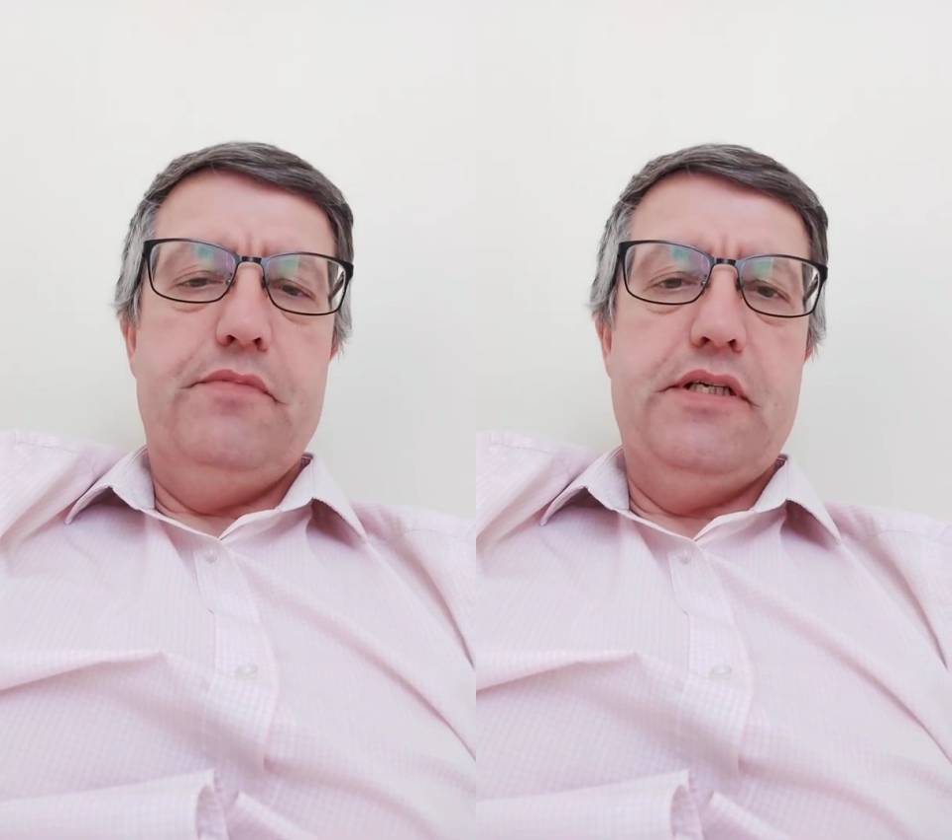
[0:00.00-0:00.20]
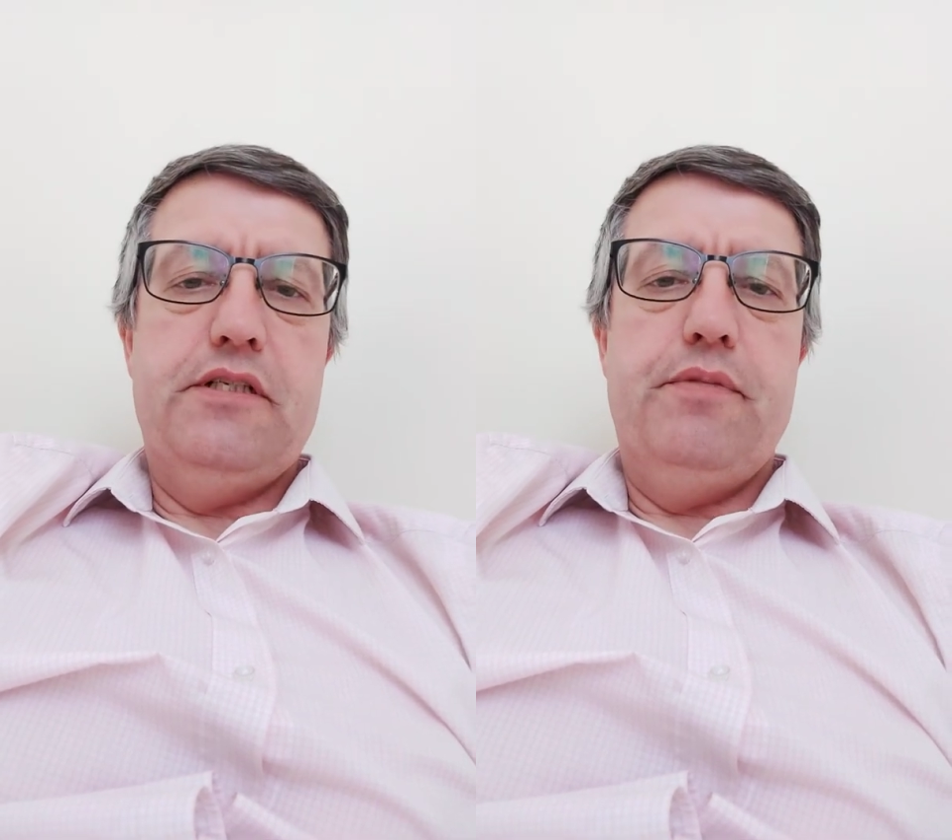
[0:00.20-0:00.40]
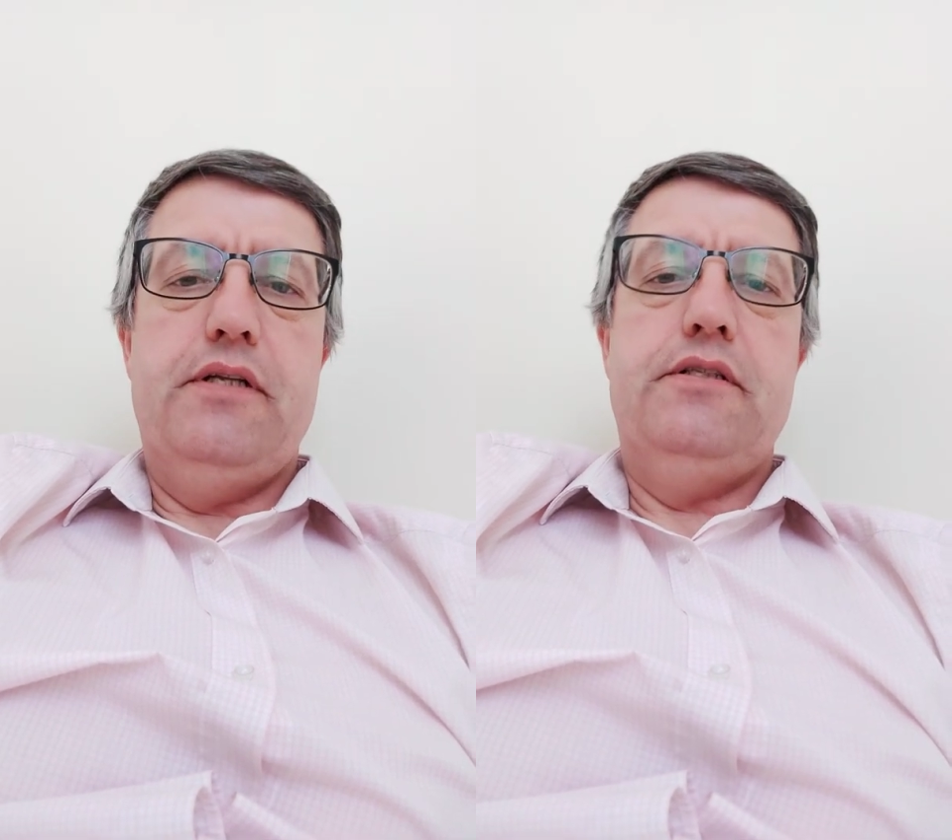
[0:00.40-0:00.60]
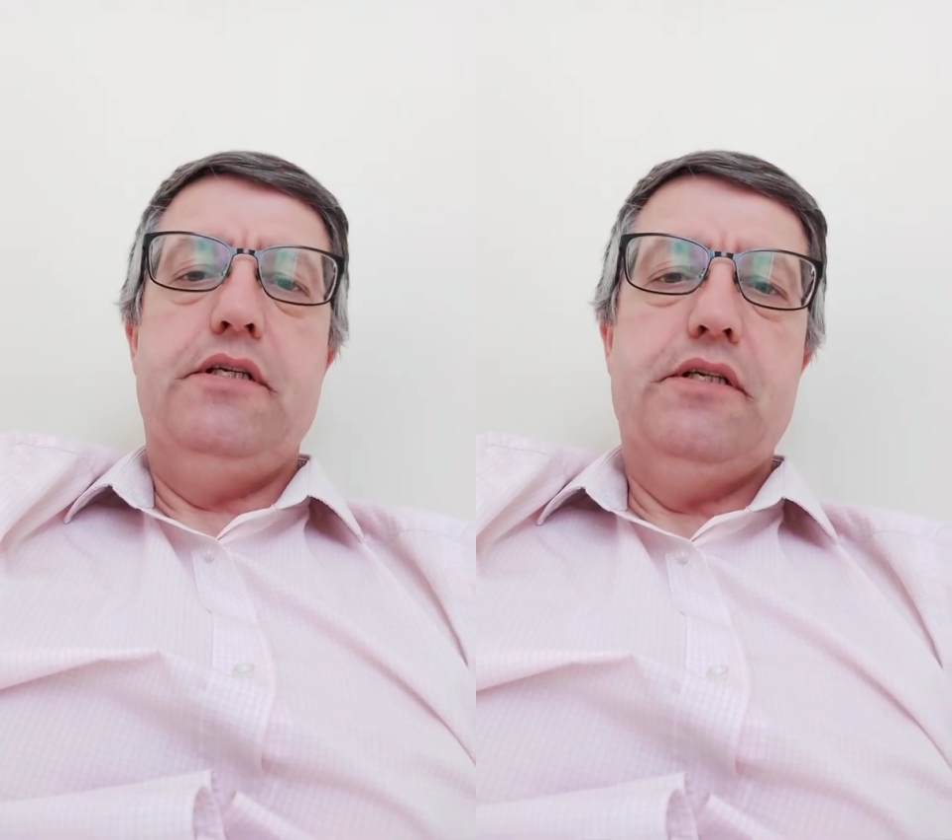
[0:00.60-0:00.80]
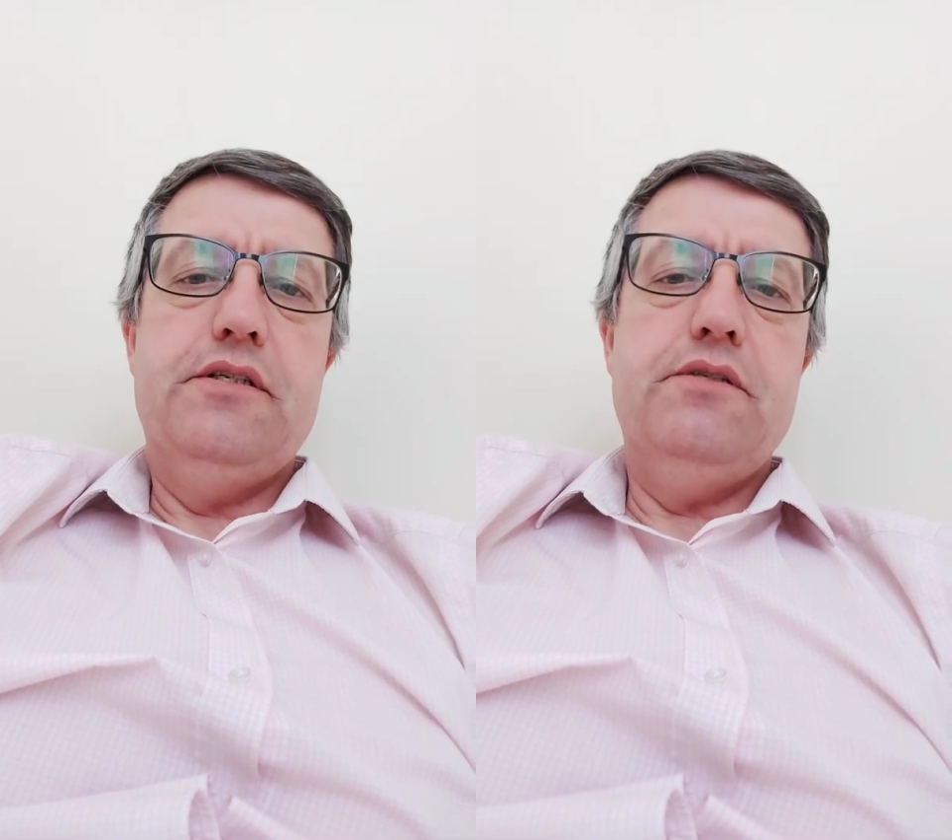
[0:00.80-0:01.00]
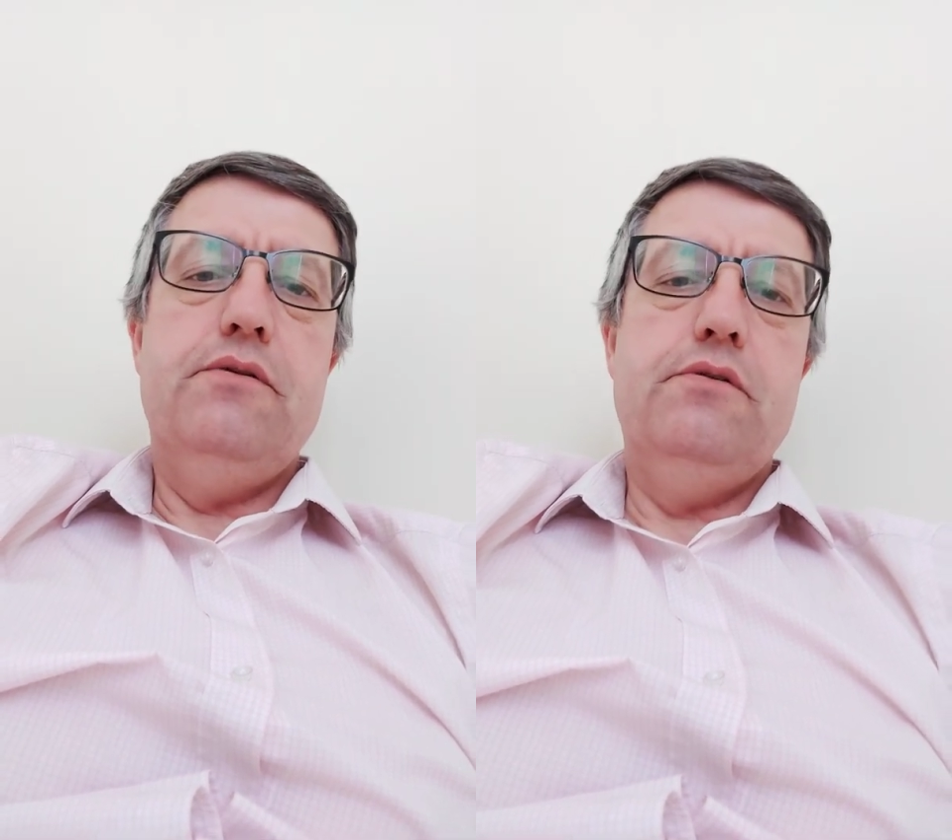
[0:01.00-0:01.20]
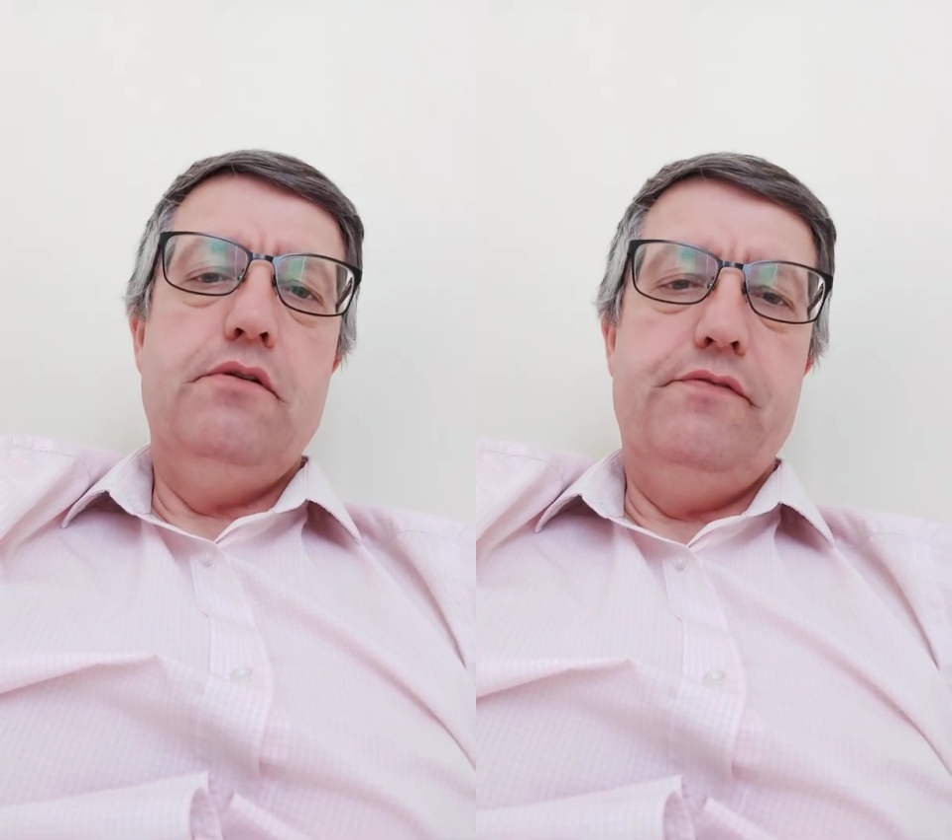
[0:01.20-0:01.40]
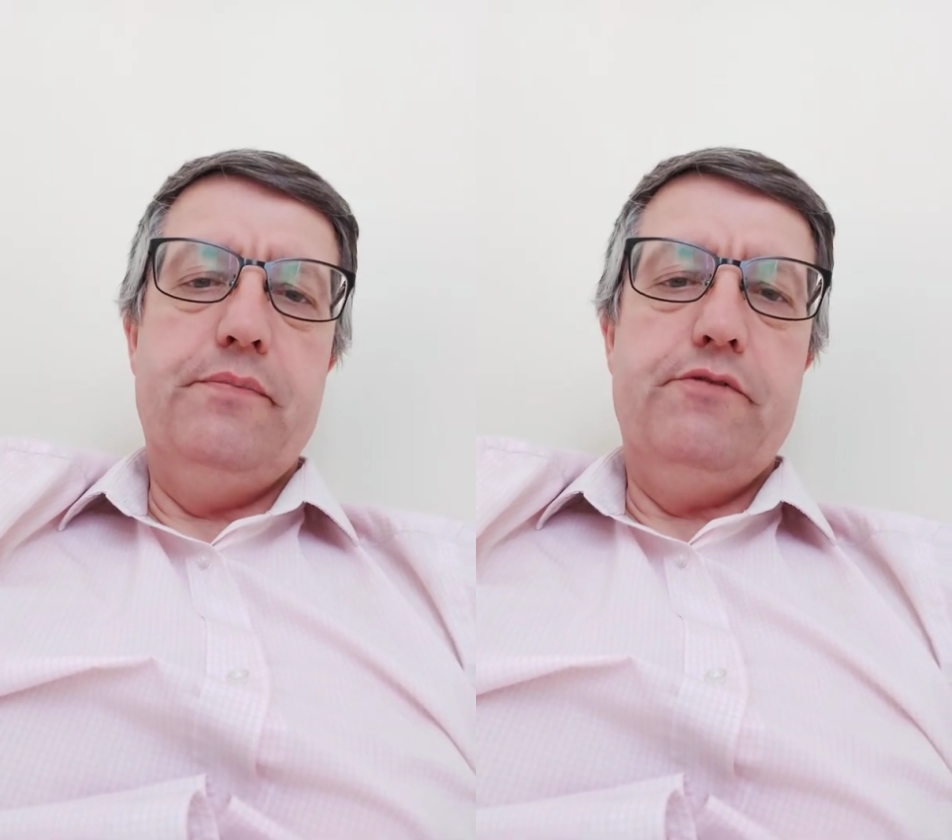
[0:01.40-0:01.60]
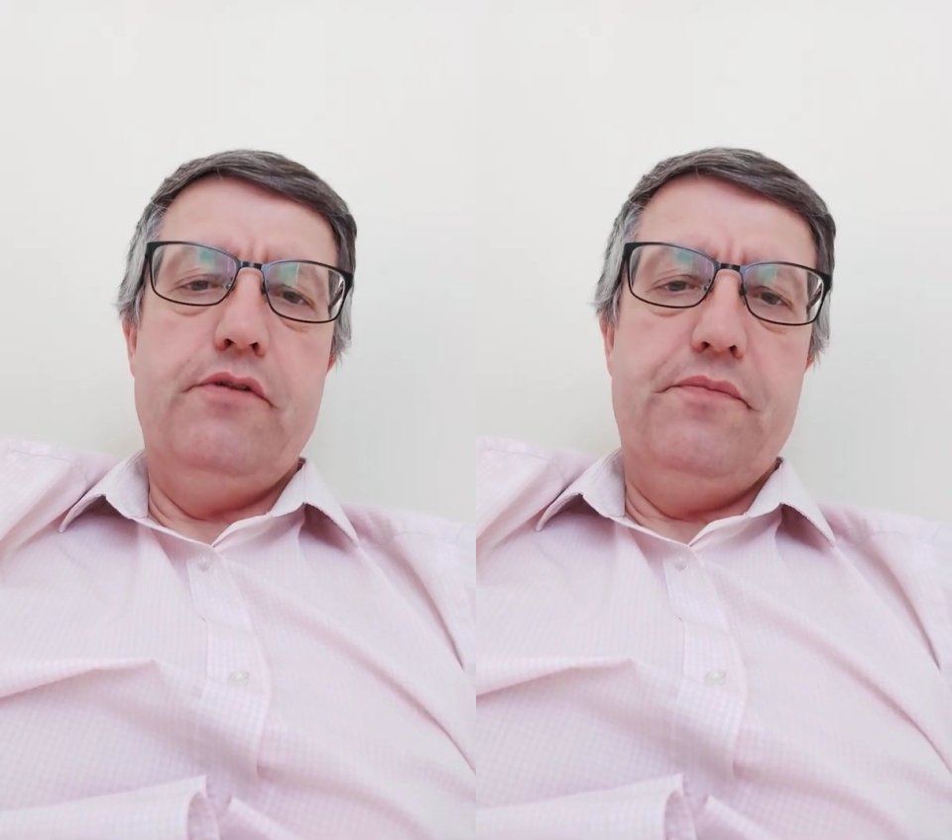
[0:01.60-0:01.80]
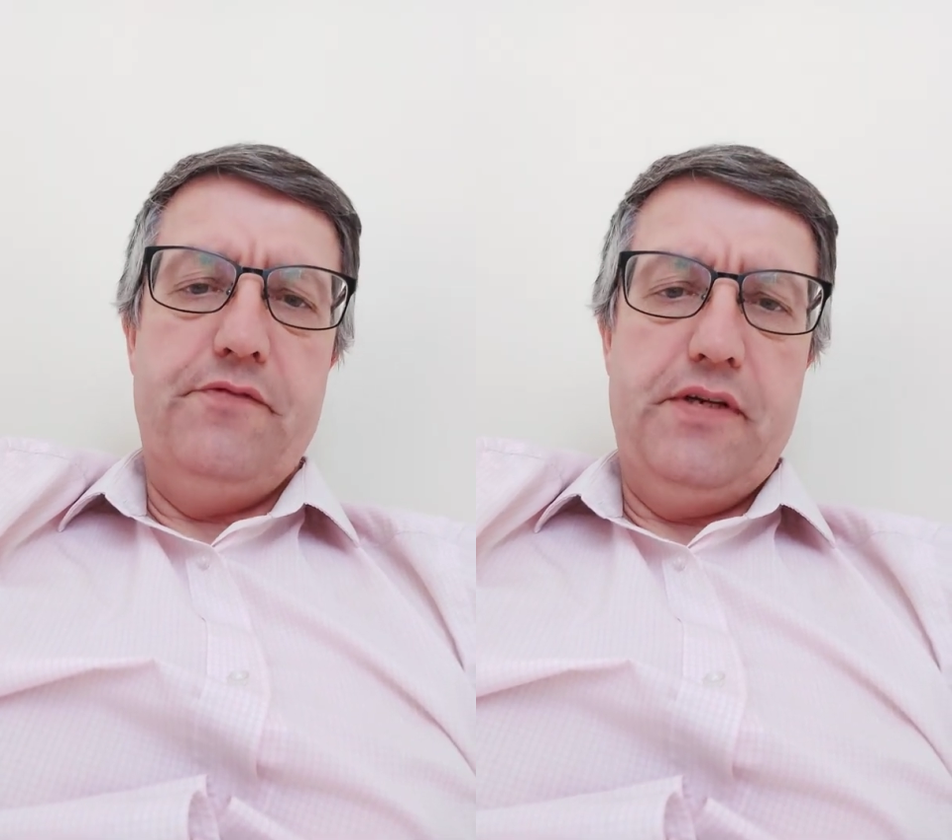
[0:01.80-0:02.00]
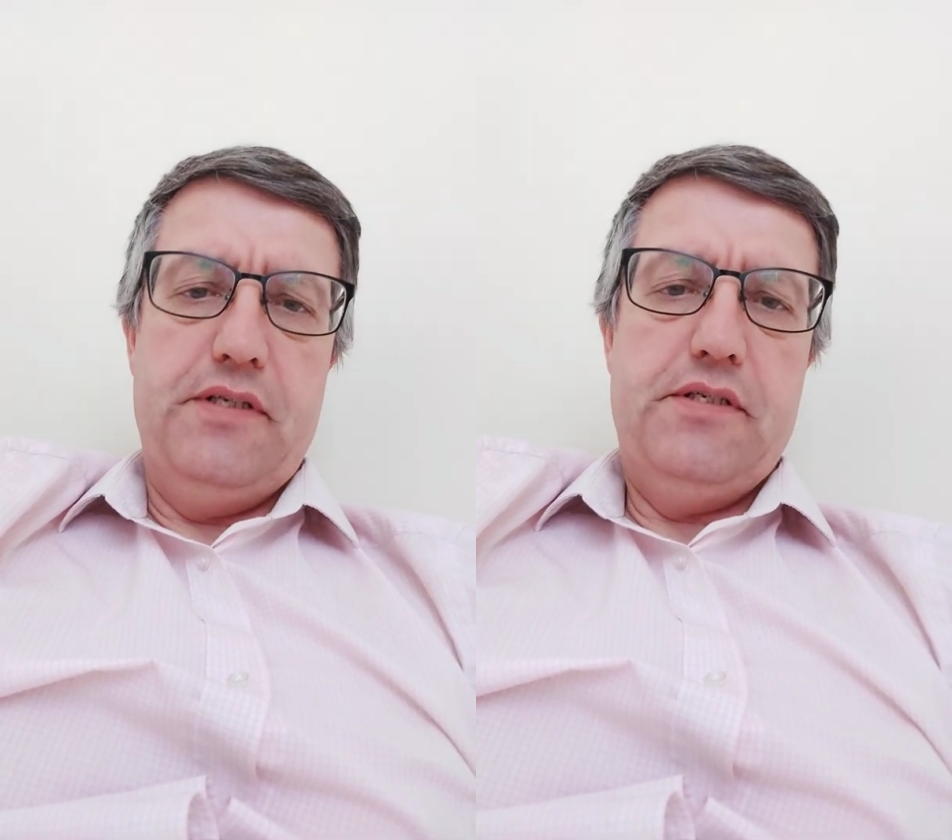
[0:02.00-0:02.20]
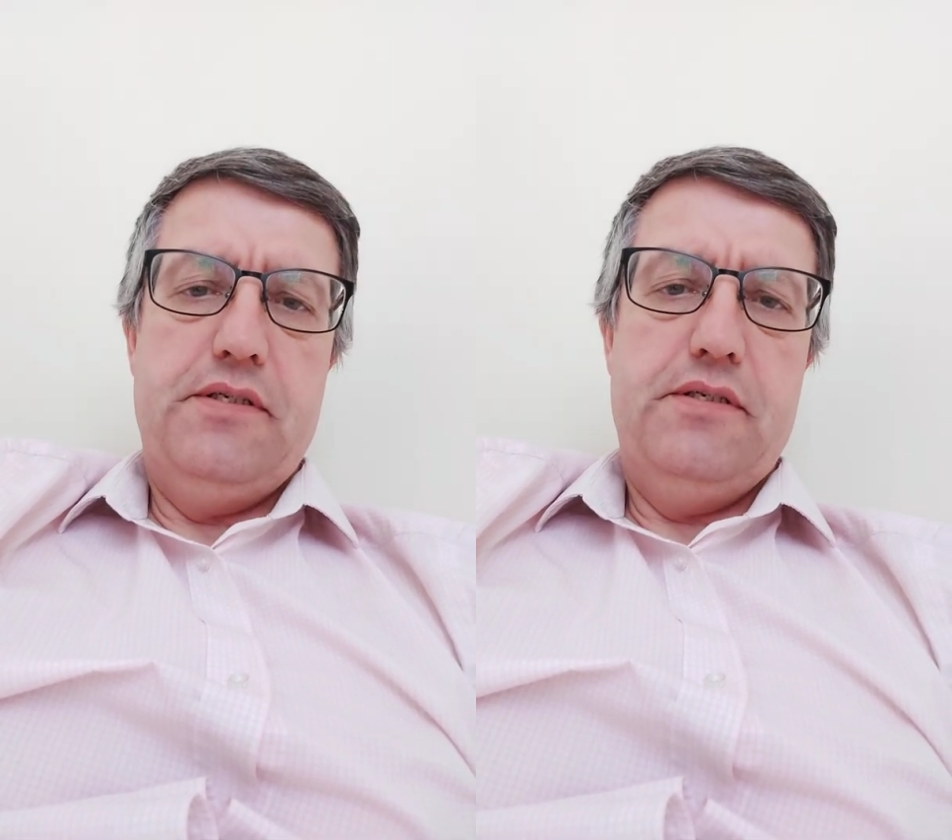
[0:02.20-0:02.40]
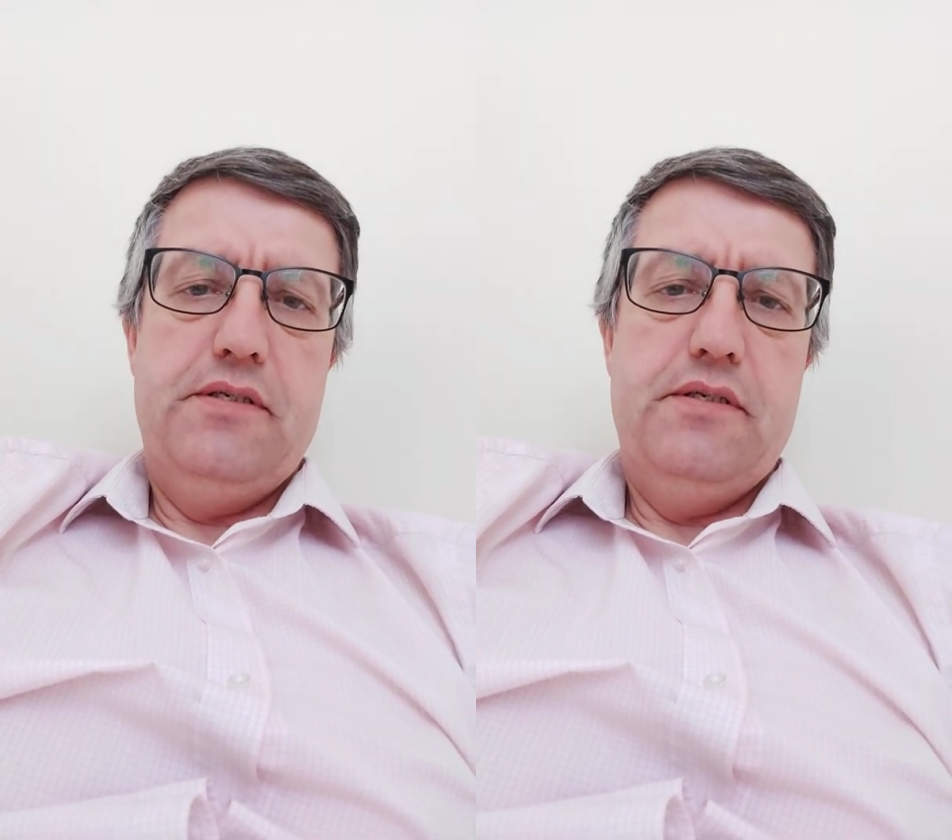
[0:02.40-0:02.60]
disability because not all of them are obvious.